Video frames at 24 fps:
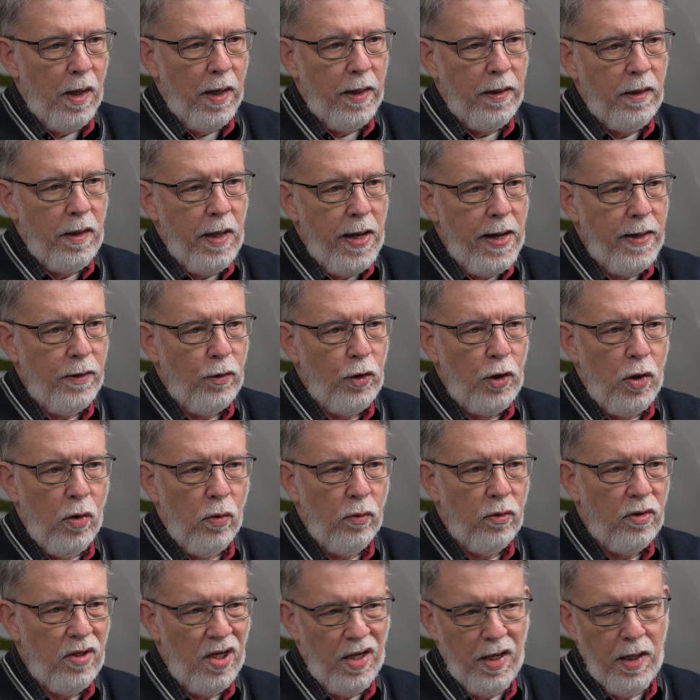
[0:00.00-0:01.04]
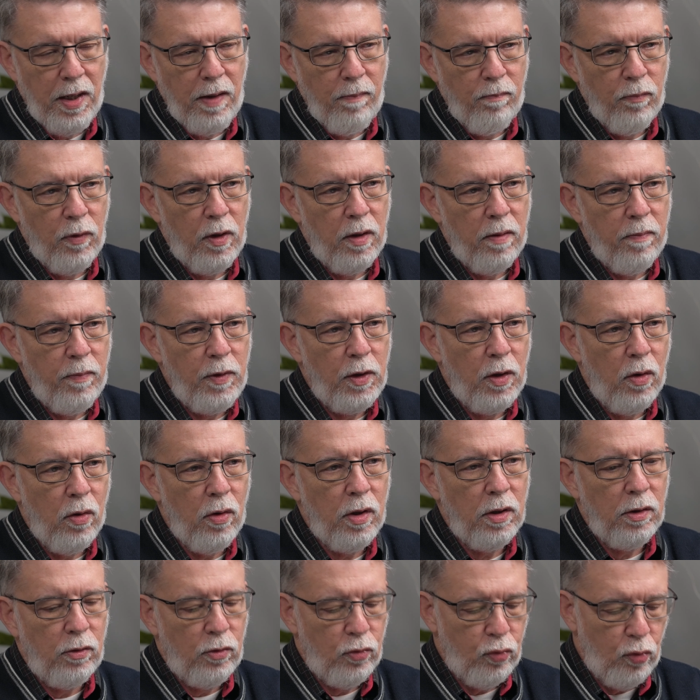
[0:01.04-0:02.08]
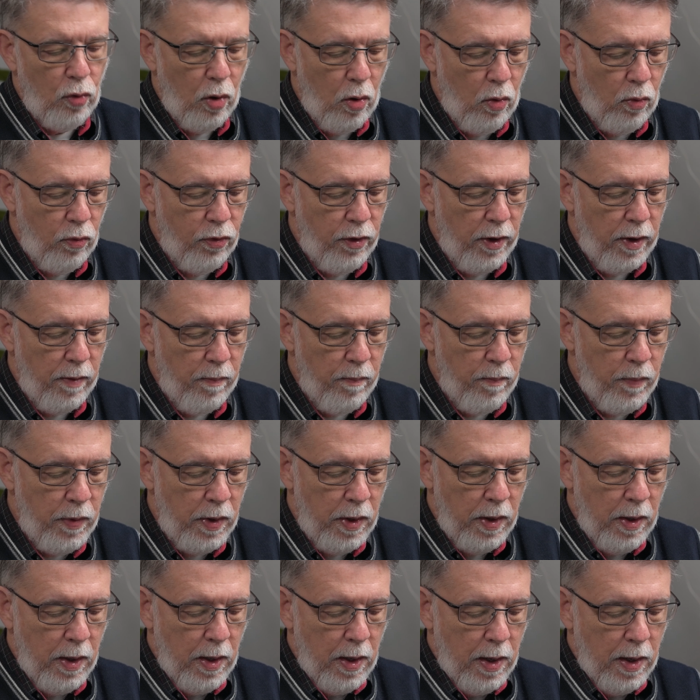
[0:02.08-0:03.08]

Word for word: and yet you don't tame them, you don't control them,